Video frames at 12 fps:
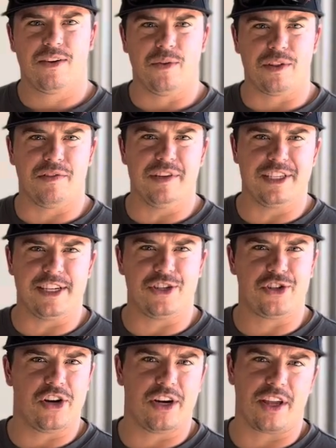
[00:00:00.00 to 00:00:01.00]
with the
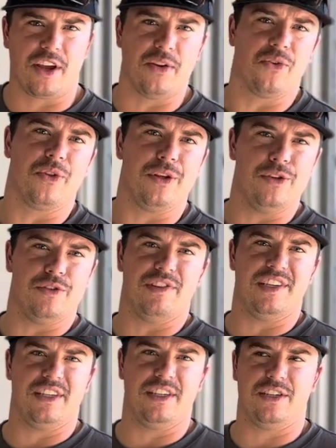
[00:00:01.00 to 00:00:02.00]
vintage truck. You can only use
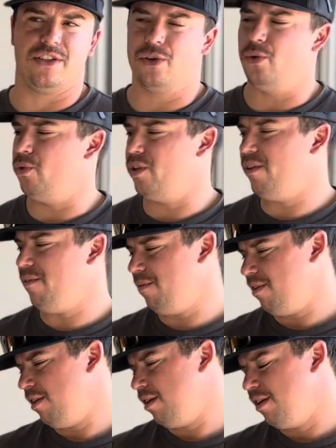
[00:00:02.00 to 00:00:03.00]
vintage coolant.
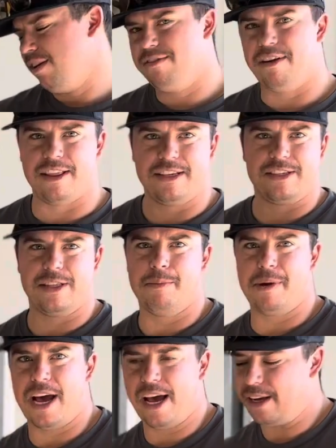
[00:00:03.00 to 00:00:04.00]
Found this in the
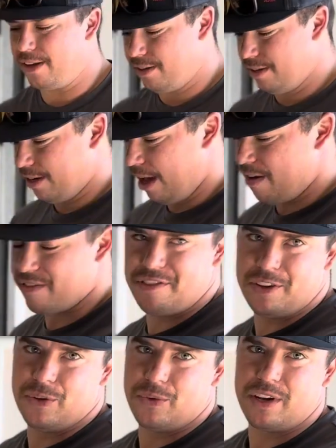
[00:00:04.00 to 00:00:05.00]
back. I have a
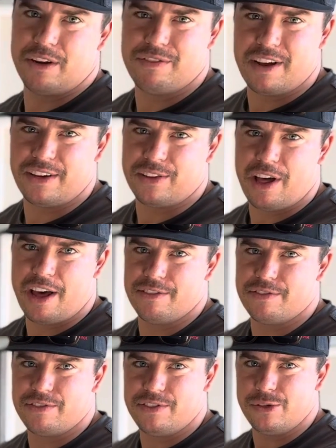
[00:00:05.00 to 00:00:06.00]
feeling we're gonna find a lot
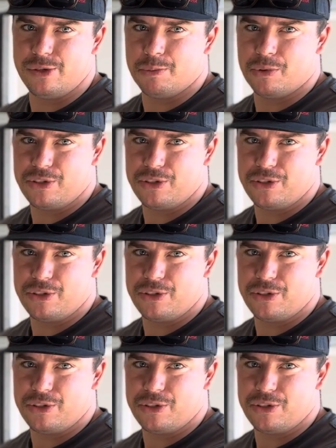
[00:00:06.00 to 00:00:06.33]
of usable